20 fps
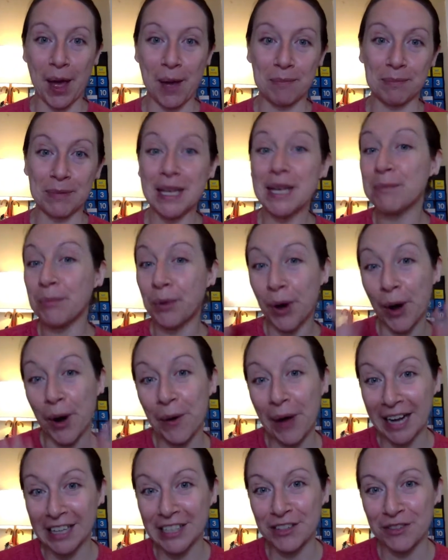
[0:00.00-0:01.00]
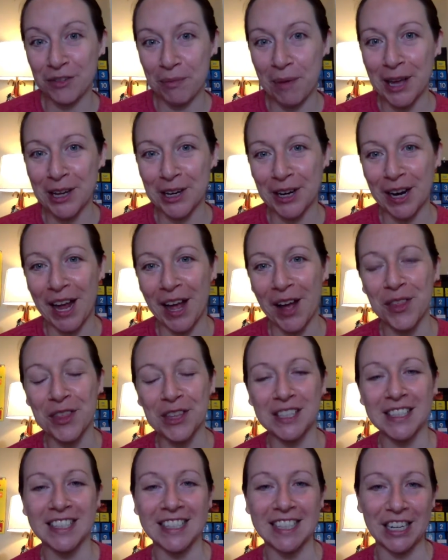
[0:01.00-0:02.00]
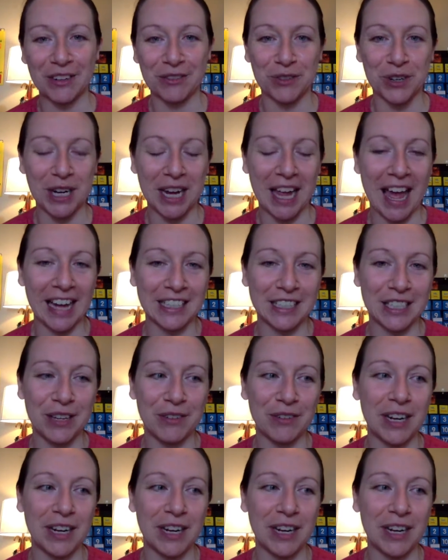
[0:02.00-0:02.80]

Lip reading: being proactive about your health instead of reactive.